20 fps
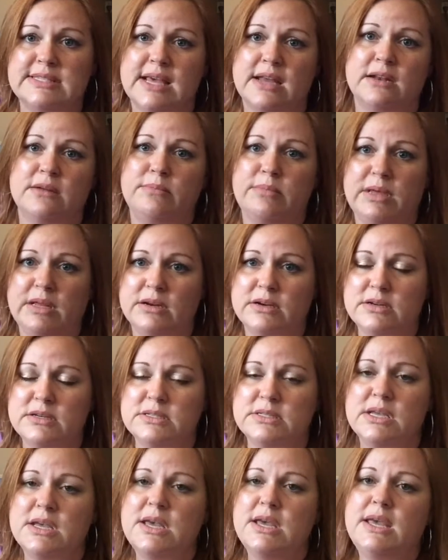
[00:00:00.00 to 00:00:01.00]

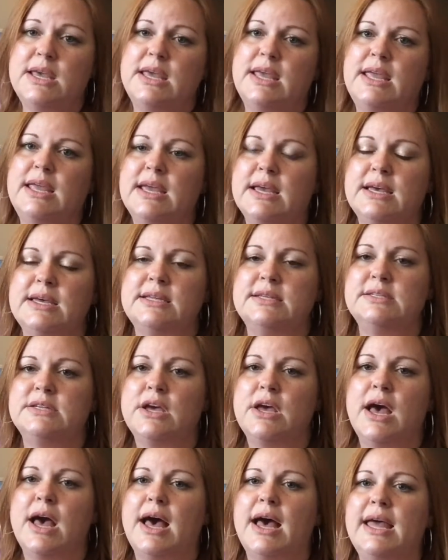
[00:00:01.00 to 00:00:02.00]
centimeters. And
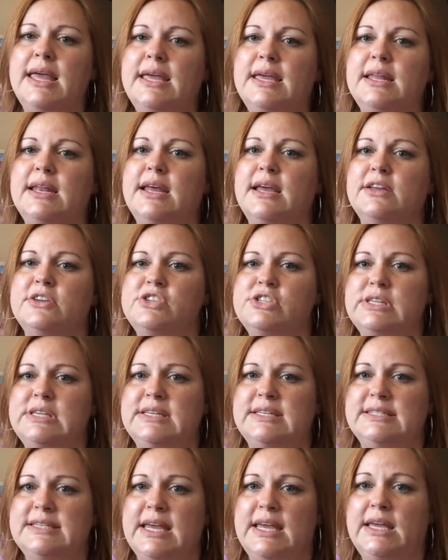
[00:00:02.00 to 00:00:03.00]
I can
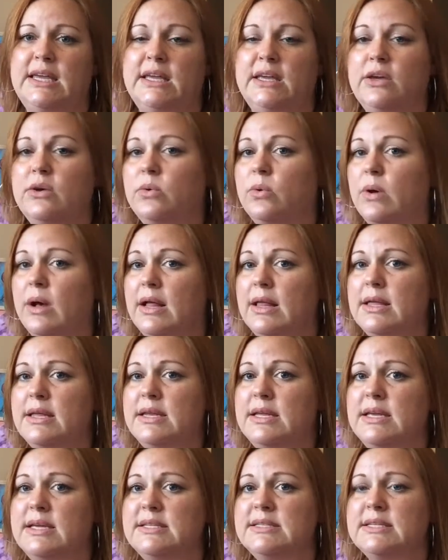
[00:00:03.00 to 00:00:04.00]
actually take
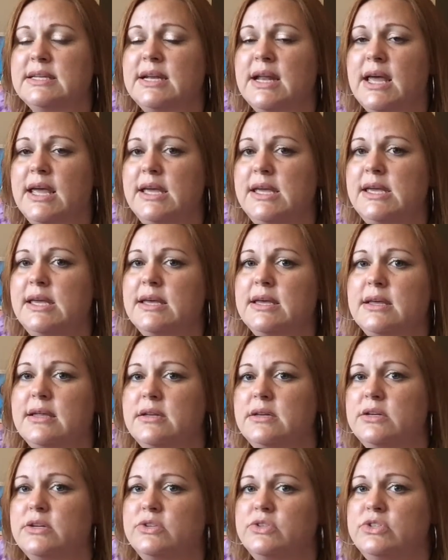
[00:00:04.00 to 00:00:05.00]
equalities and I
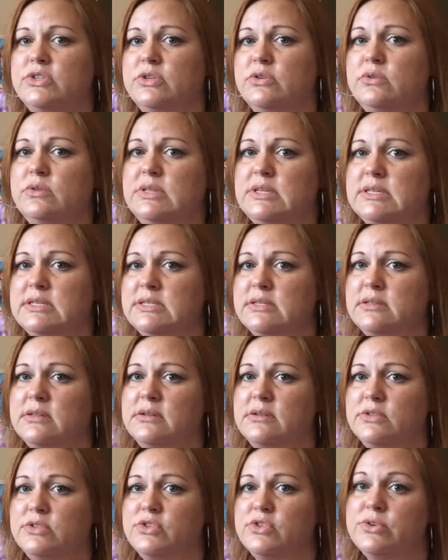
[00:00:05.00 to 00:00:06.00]
can do this
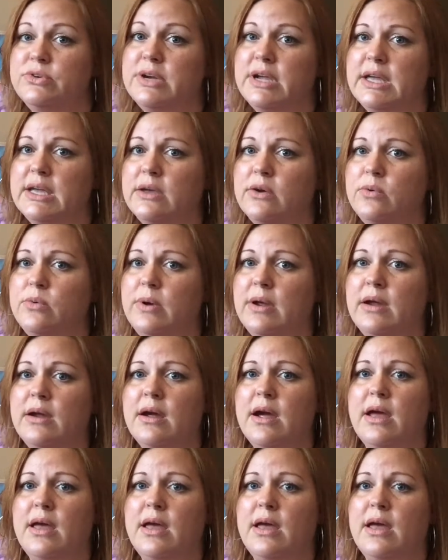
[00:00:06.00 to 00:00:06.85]
little trick where